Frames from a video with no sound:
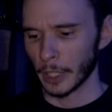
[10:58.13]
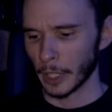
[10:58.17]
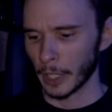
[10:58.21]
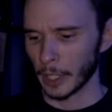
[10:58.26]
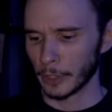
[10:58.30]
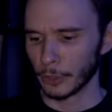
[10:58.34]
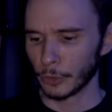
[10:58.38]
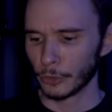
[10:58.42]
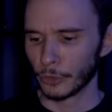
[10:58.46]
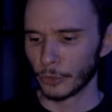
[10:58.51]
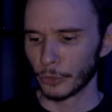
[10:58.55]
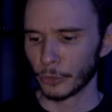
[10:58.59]

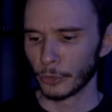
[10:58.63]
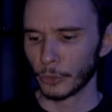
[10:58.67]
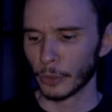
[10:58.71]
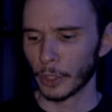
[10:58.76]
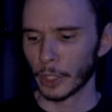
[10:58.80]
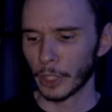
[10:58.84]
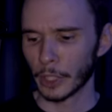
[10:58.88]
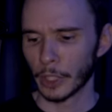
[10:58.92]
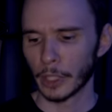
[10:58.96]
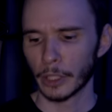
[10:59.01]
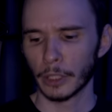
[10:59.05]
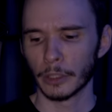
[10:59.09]
and you do
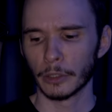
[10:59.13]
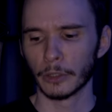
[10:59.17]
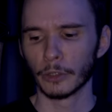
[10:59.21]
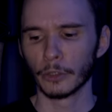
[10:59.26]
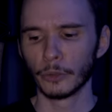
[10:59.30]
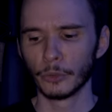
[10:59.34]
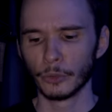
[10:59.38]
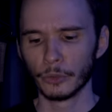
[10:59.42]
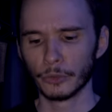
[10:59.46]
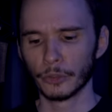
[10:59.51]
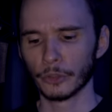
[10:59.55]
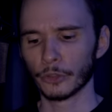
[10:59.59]
uh,
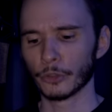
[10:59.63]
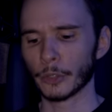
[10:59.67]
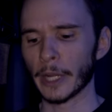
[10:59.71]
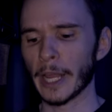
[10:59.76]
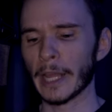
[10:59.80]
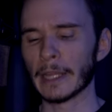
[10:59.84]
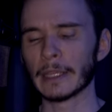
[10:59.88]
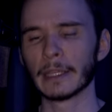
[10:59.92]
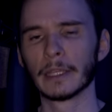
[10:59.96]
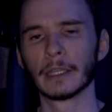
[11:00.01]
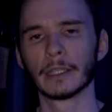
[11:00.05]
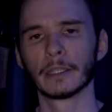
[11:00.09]
lose
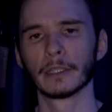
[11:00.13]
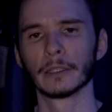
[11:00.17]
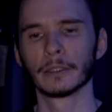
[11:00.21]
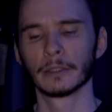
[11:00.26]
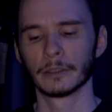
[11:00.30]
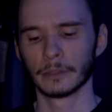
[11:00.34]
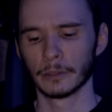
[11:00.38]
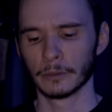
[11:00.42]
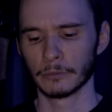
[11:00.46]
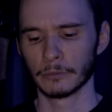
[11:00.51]
tracking